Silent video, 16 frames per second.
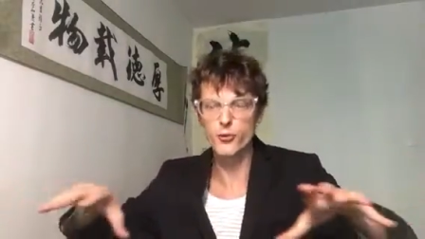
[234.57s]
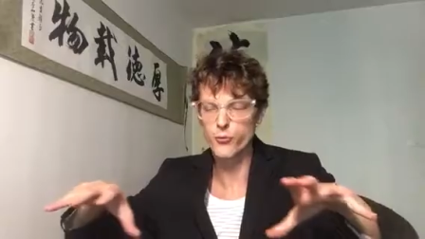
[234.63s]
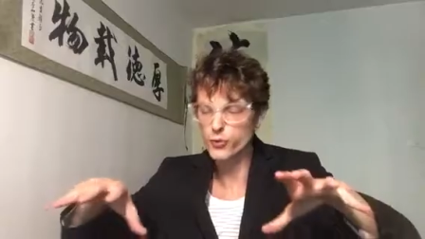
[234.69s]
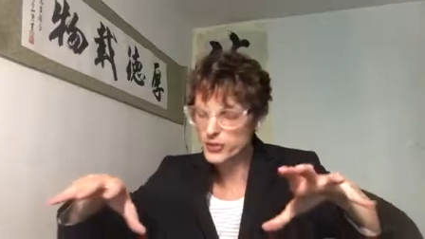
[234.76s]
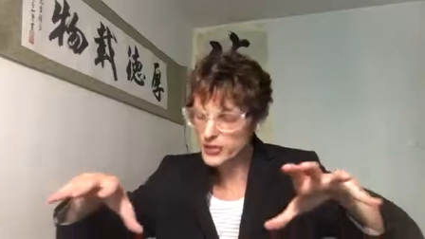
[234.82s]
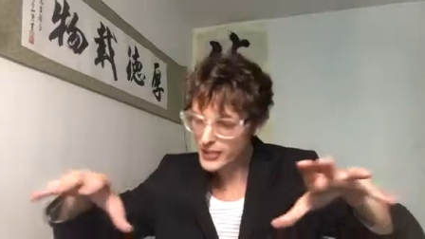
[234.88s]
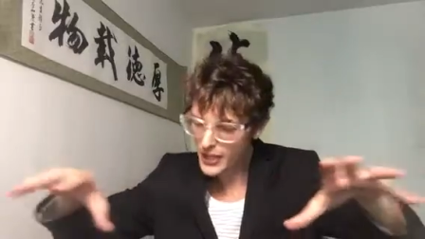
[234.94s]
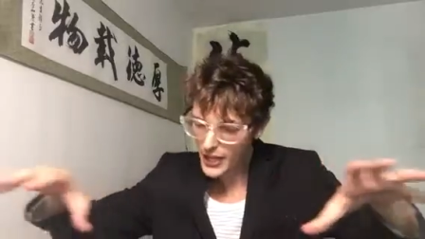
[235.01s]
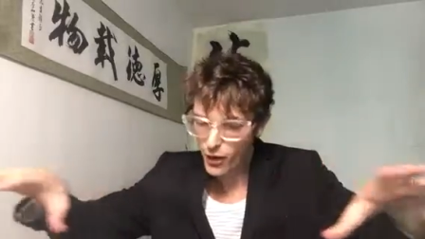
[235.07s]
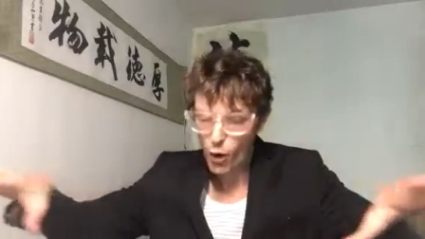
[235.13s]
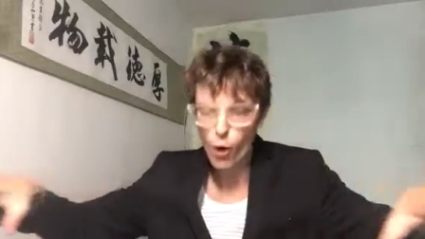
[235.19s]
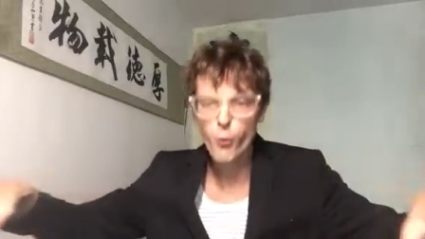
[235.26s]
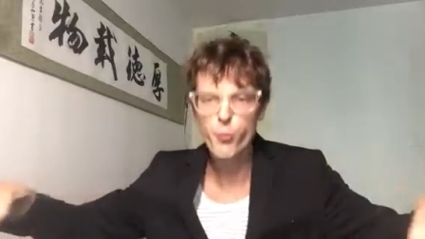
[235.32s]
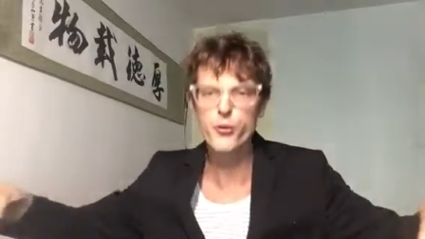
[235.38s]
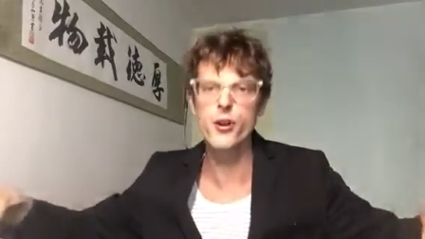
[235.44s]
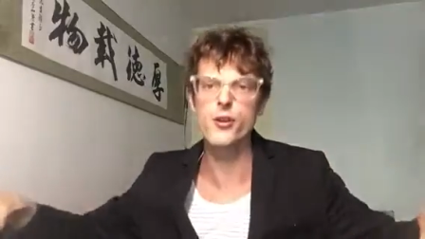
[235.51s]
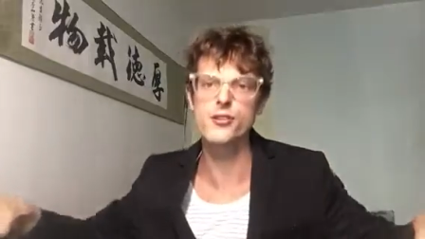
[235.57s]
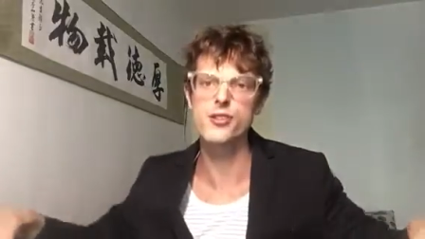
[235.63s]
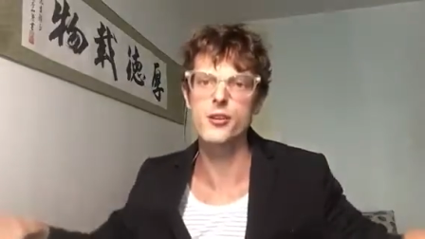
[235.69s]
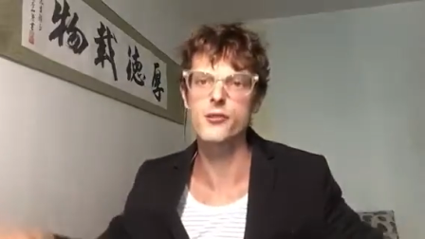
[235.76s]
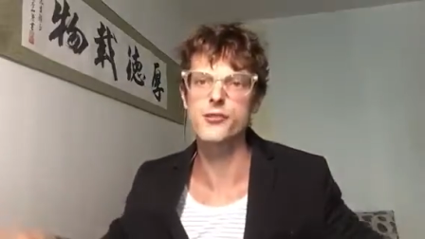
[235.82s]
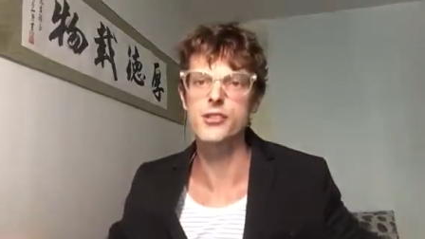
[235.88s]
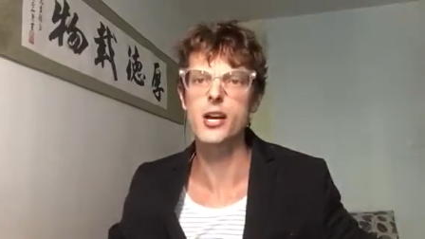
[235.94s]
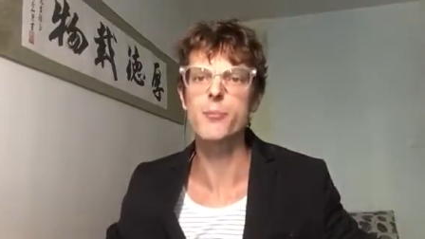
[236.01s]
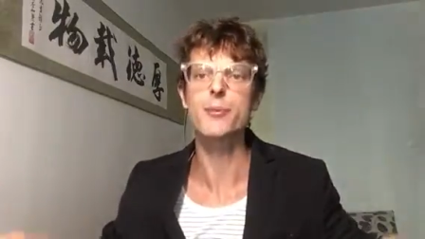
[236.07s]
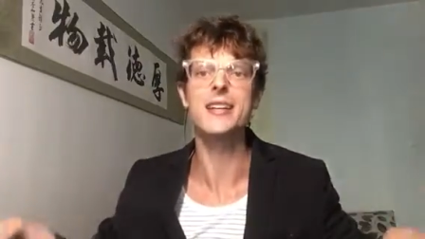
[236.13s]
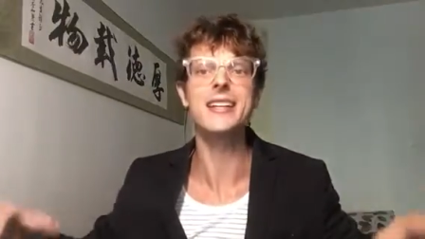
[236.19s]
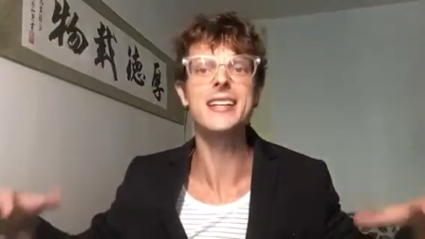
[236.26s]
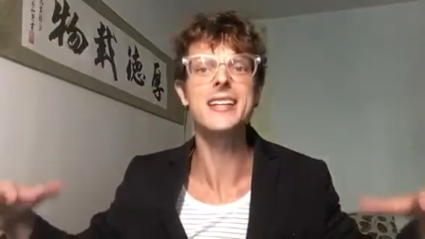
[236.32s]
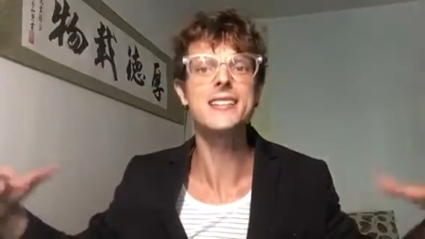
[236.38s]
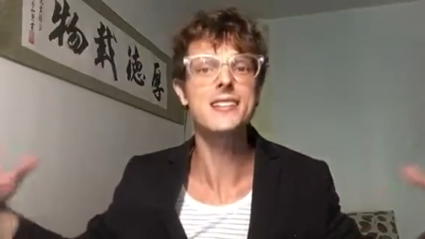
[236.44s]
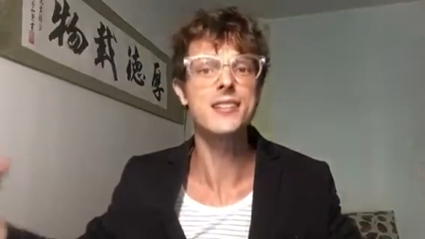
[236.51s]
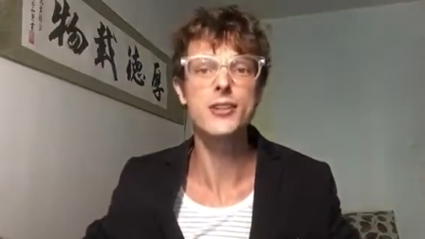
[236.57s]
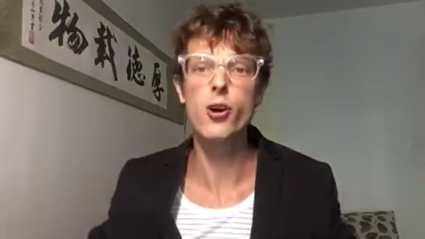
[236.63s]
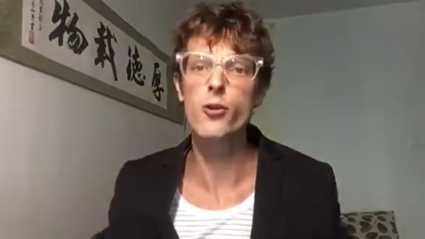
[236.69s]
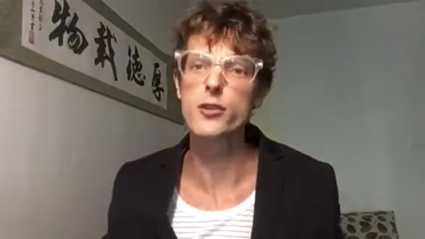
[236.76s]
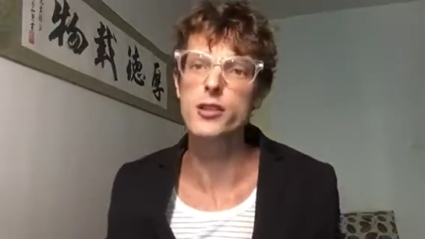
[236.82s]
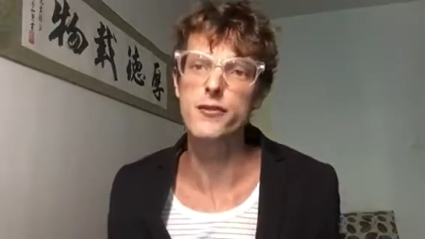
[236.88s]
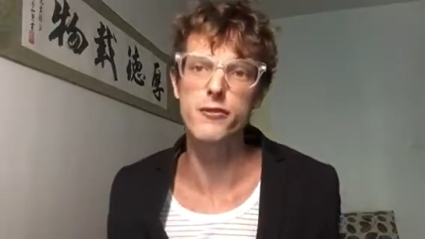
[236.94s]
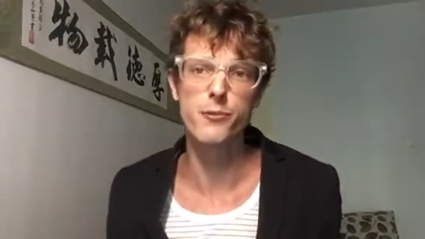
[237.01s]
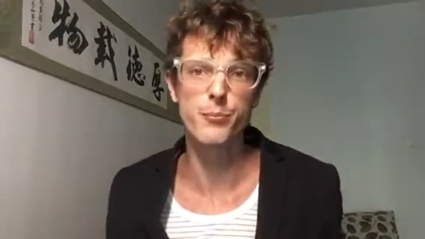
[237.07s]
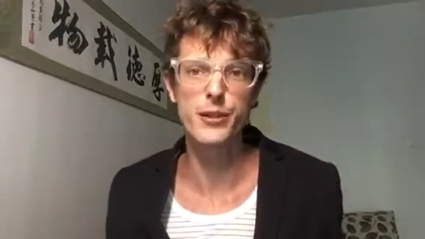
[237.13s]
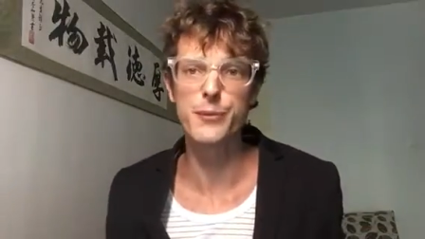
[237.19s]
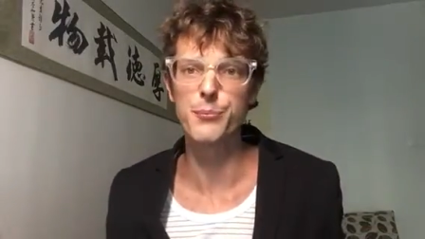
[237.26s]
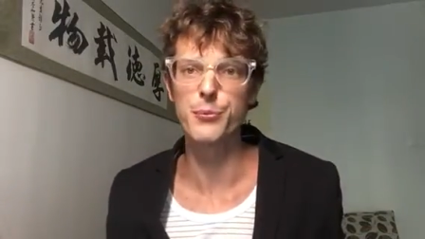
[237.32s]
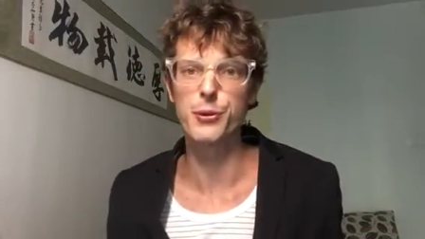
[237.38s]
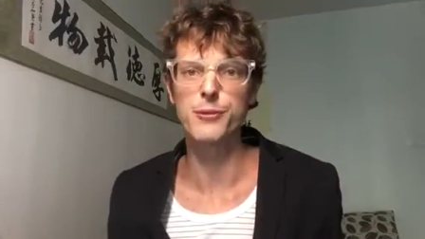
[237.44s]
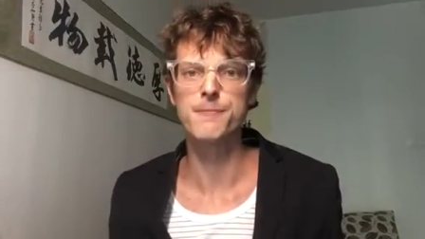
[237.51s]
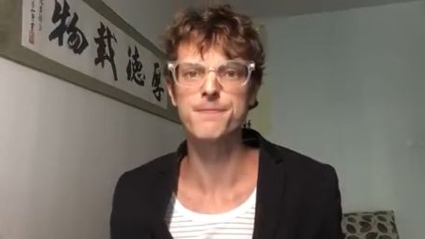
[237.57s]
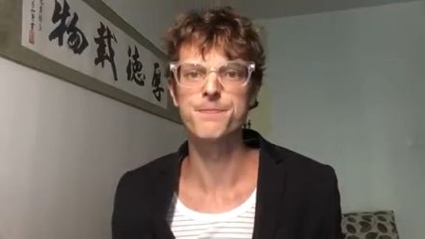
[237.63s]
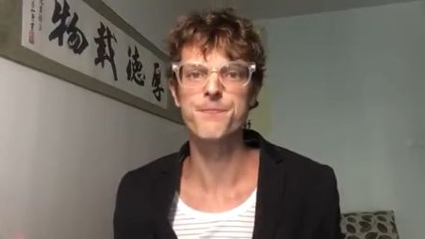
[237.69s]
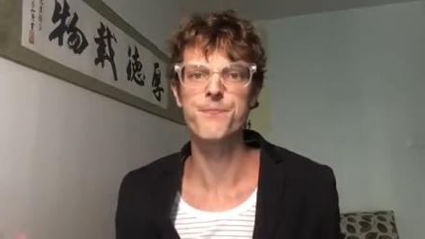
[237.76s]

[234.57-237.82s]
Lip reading: We've really got to open ourselves up and get to know different people.